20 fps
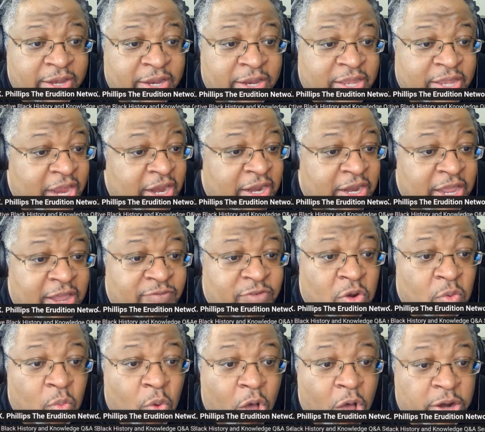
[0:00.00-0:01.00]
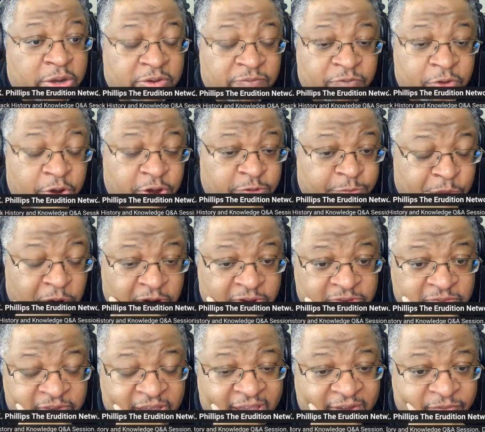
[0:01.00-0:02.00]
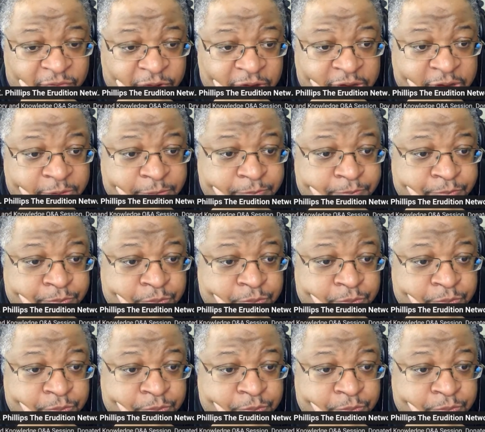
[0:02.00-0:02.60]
that they lived and walked in various parts of Africa.